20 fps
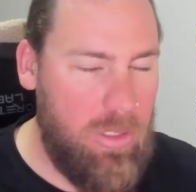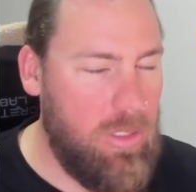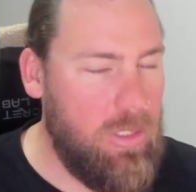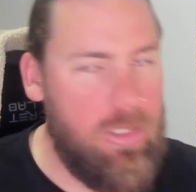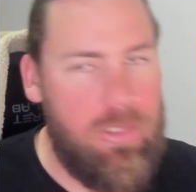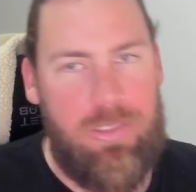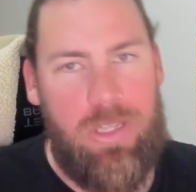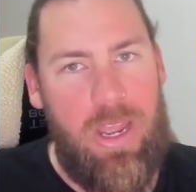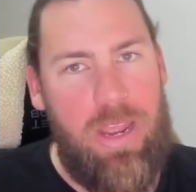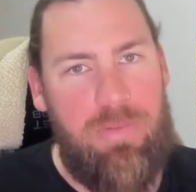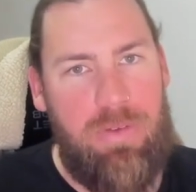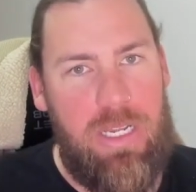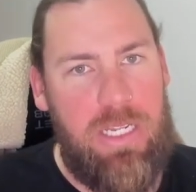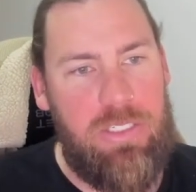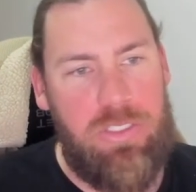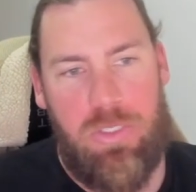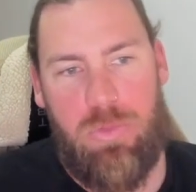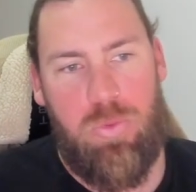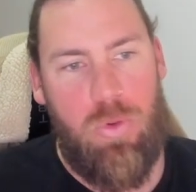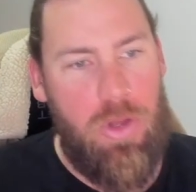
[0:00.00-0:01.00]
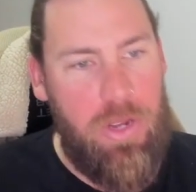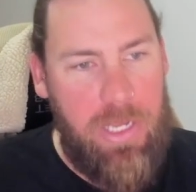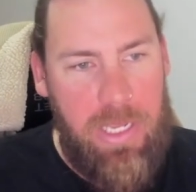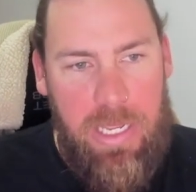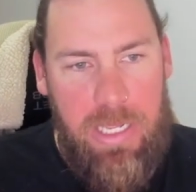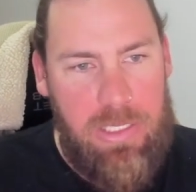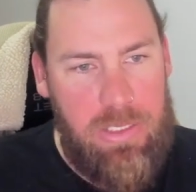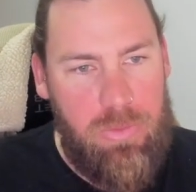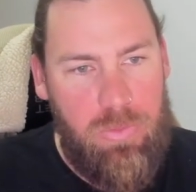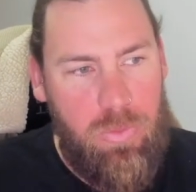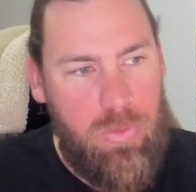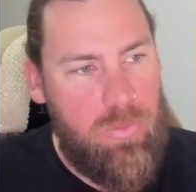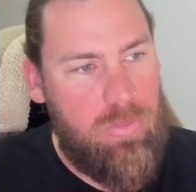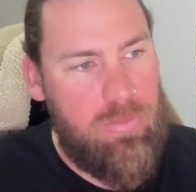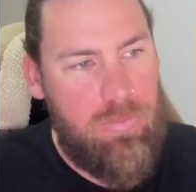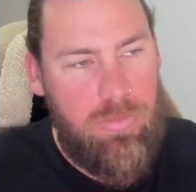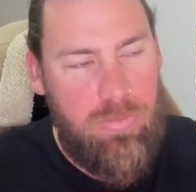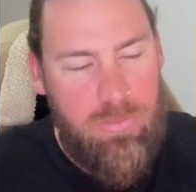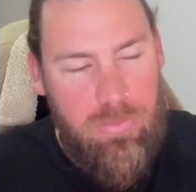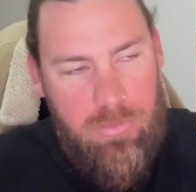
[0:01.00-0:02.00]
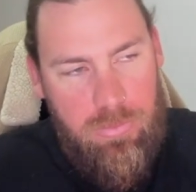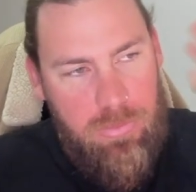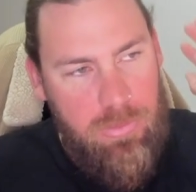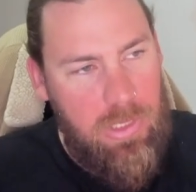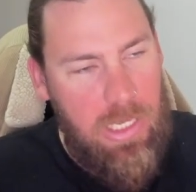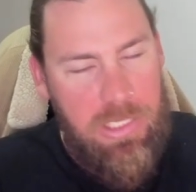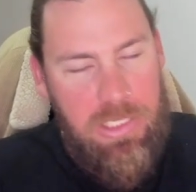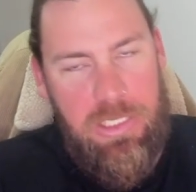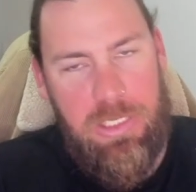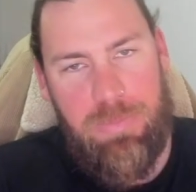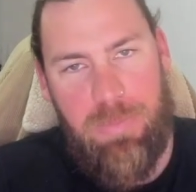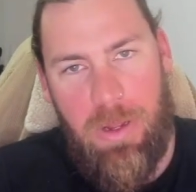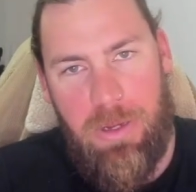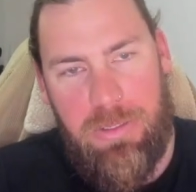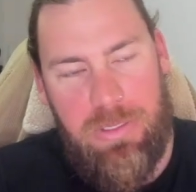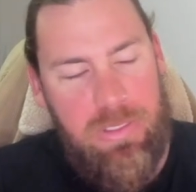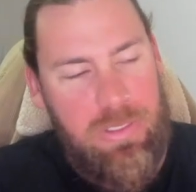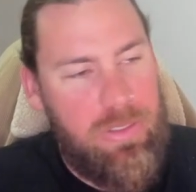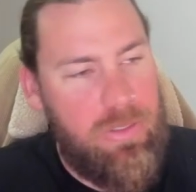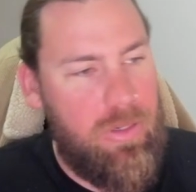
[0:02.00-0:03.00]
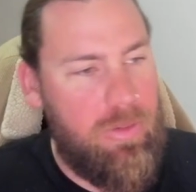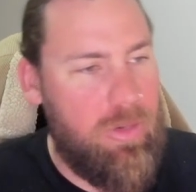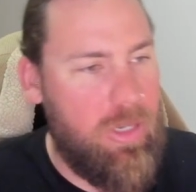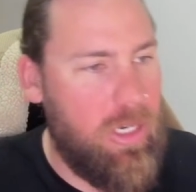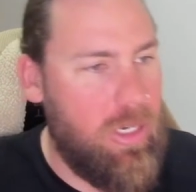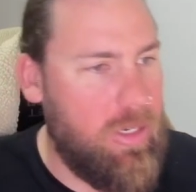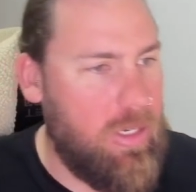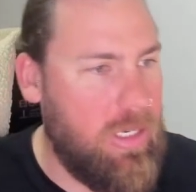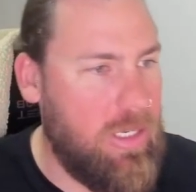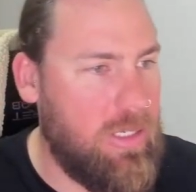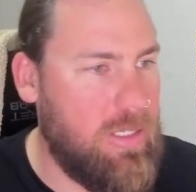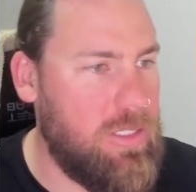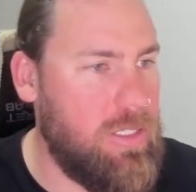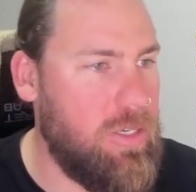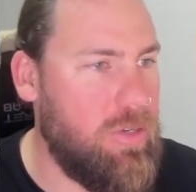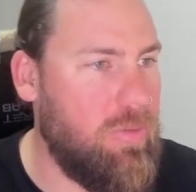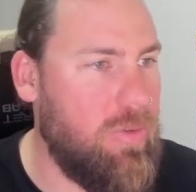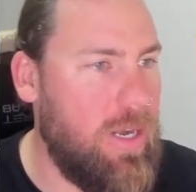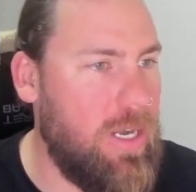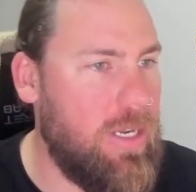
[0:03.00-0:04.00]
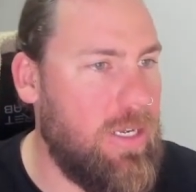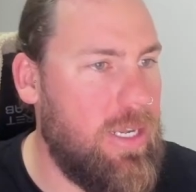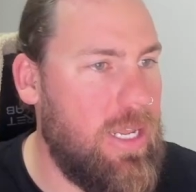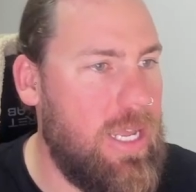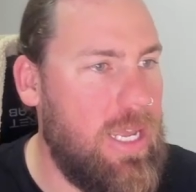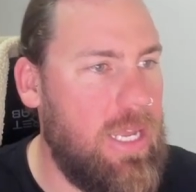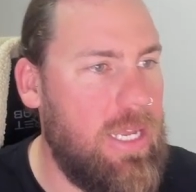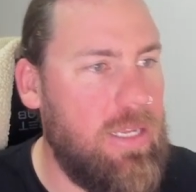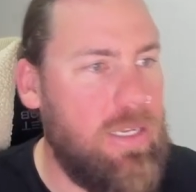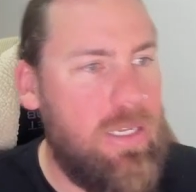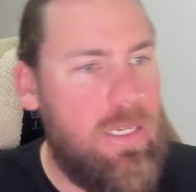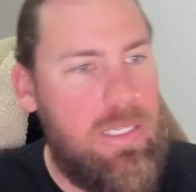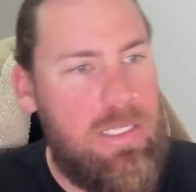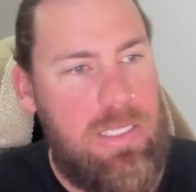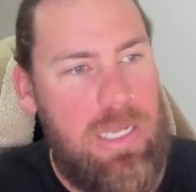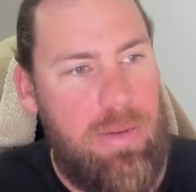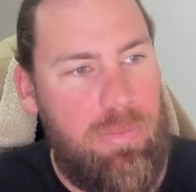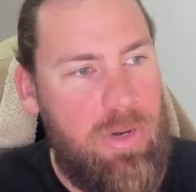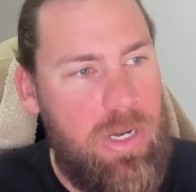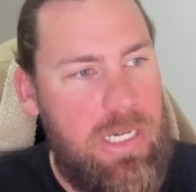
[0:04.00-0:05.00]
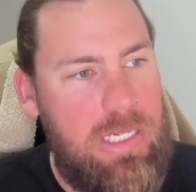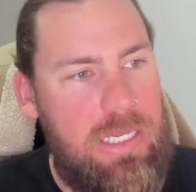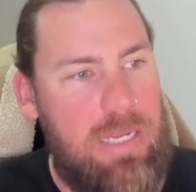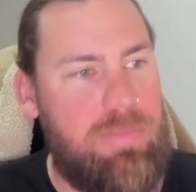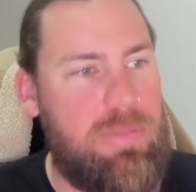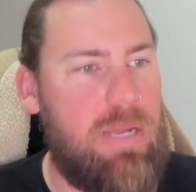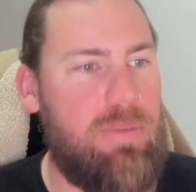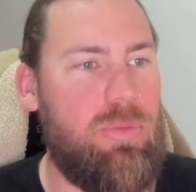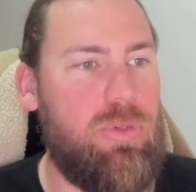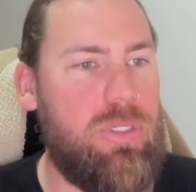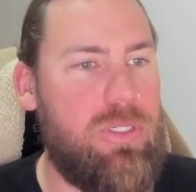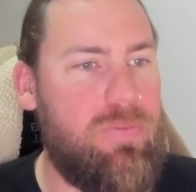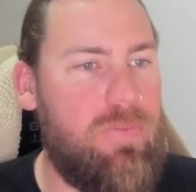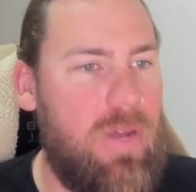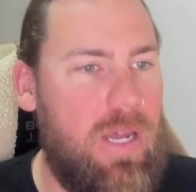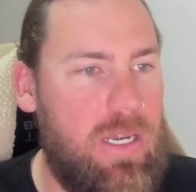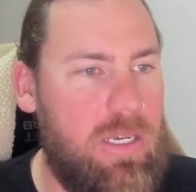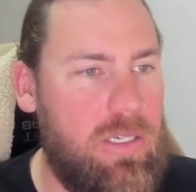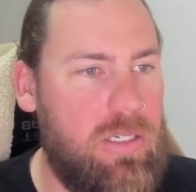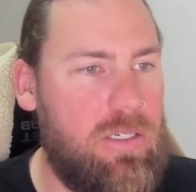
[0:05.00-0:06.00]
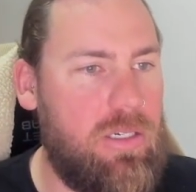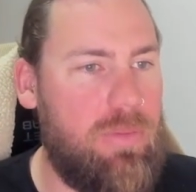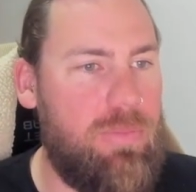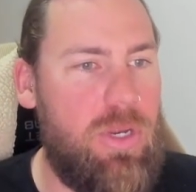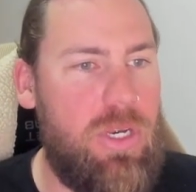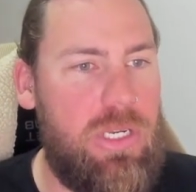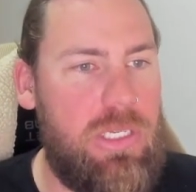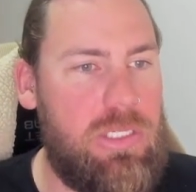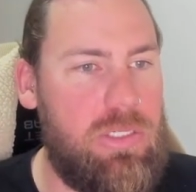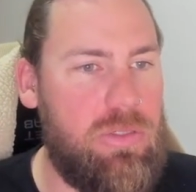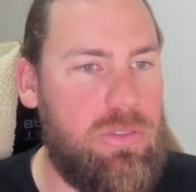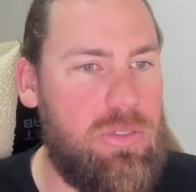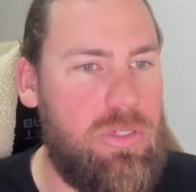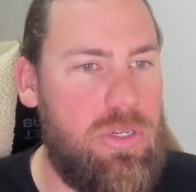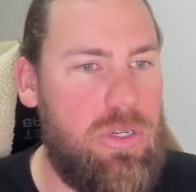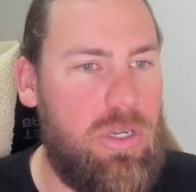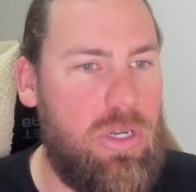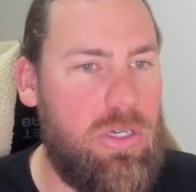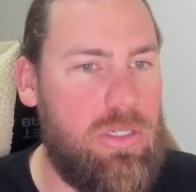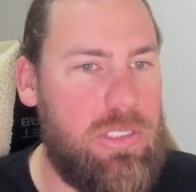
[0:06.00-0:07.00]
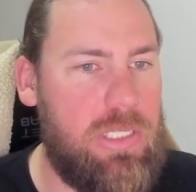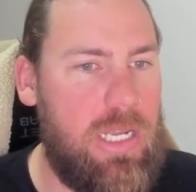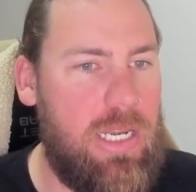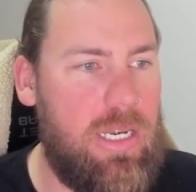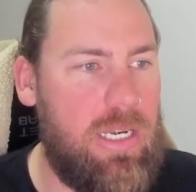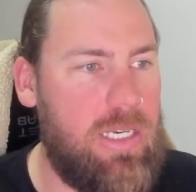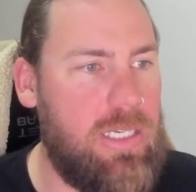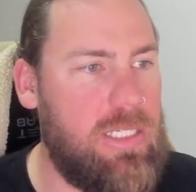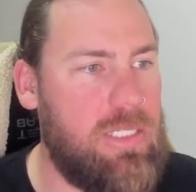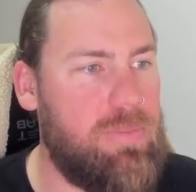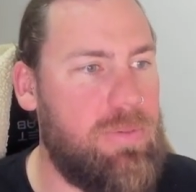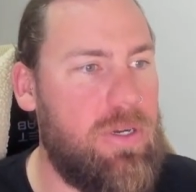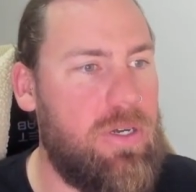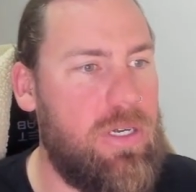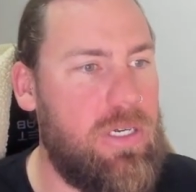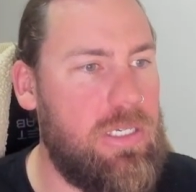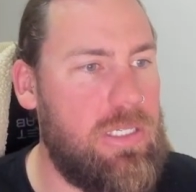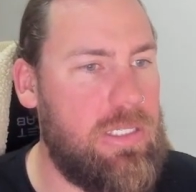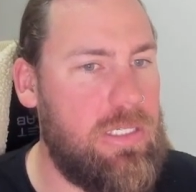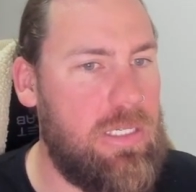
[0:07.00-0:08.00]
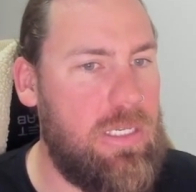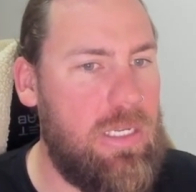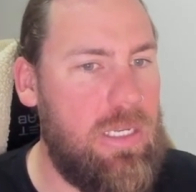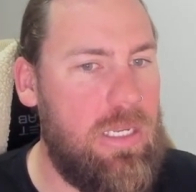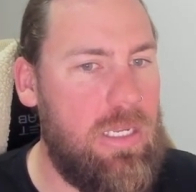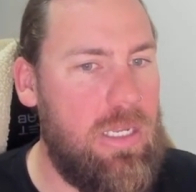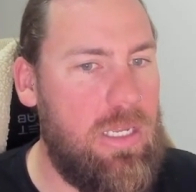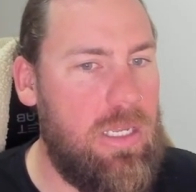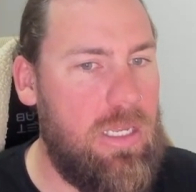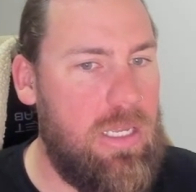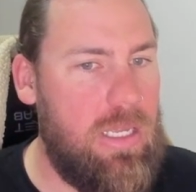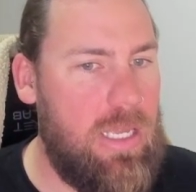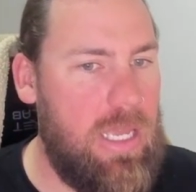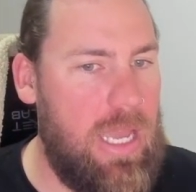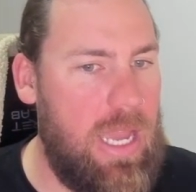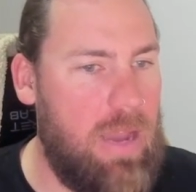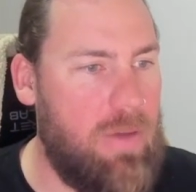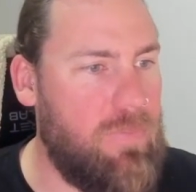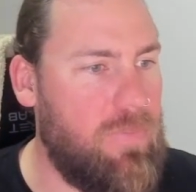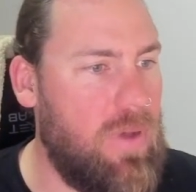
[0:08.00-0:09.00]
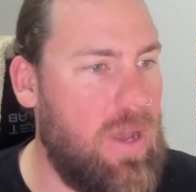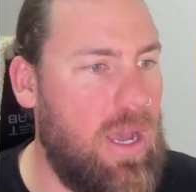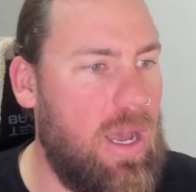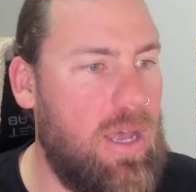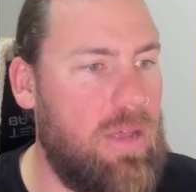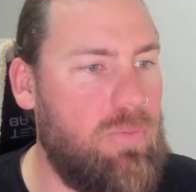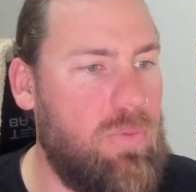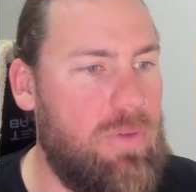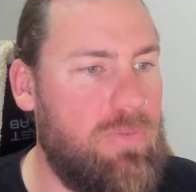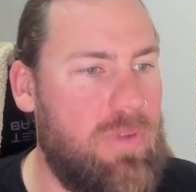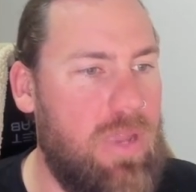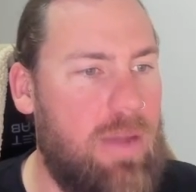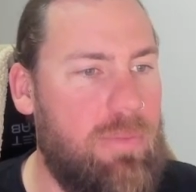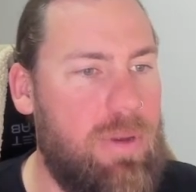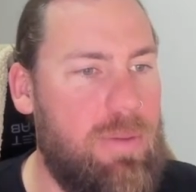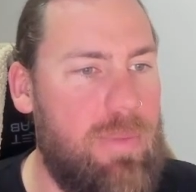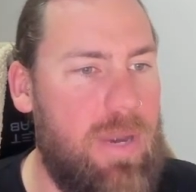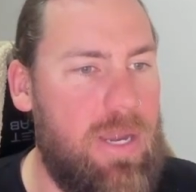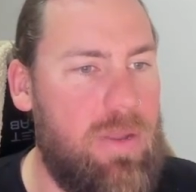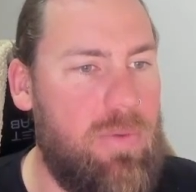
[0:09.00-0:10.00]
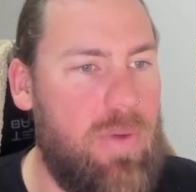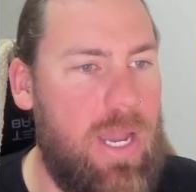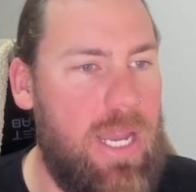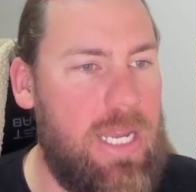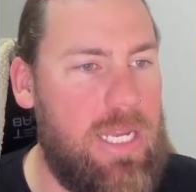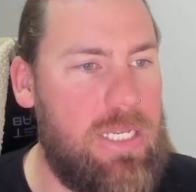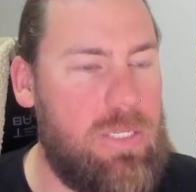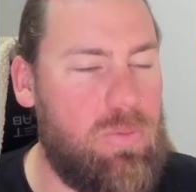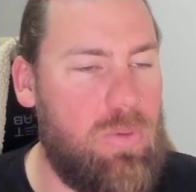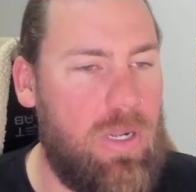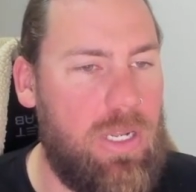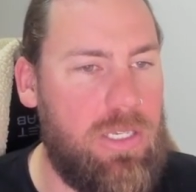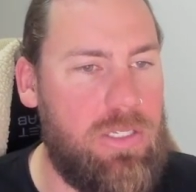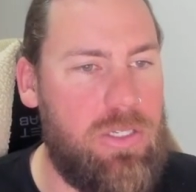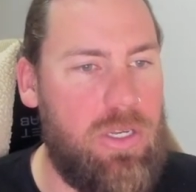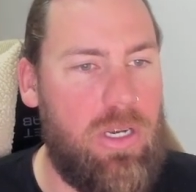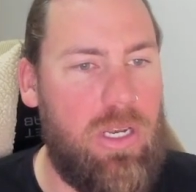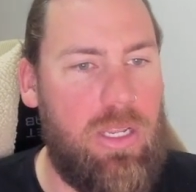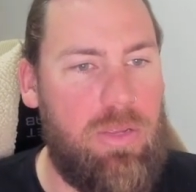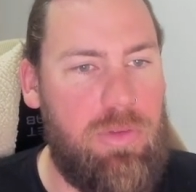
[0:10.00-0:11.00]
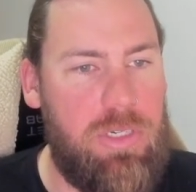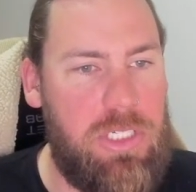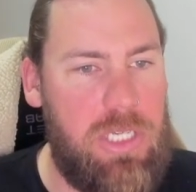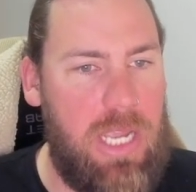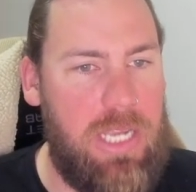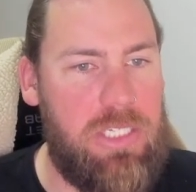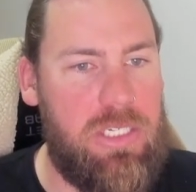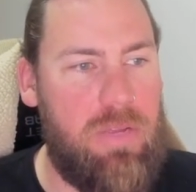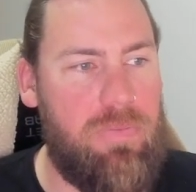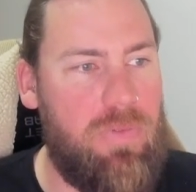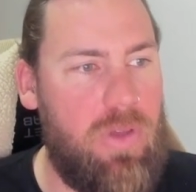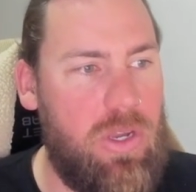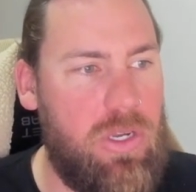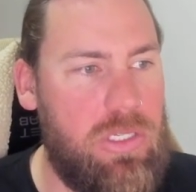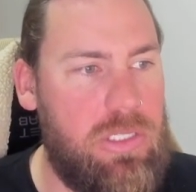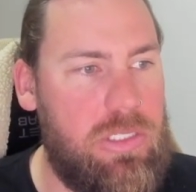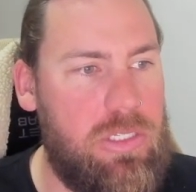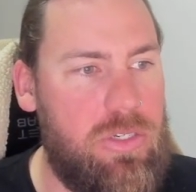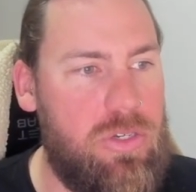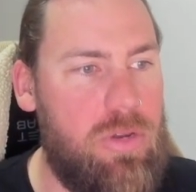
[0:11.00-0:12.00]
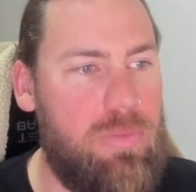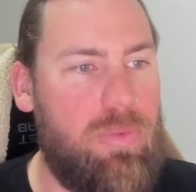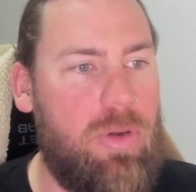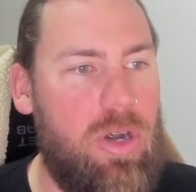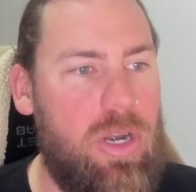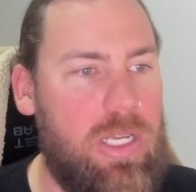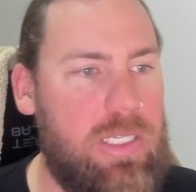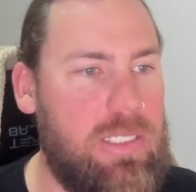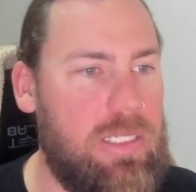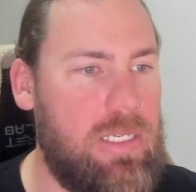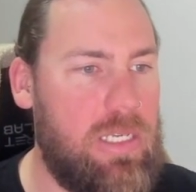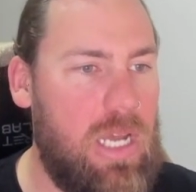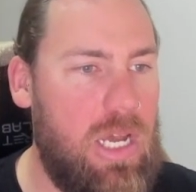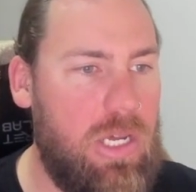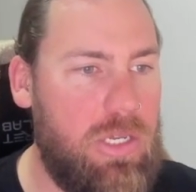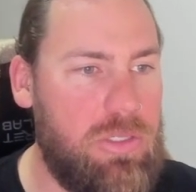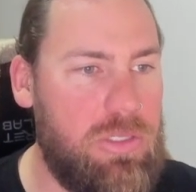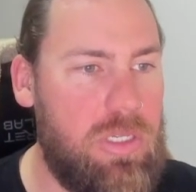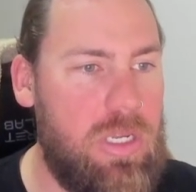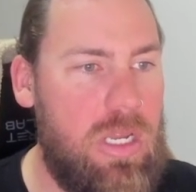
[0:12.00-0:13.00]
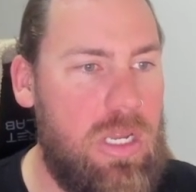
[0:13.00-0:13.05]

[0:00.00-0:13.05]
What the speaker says: So everything's just working as it's supposed to. I'm not going to continue reading there. Summary, September was fun. Community saw new content and experienced how far we've come in many ways, while internally we changed our focus to new products and goals.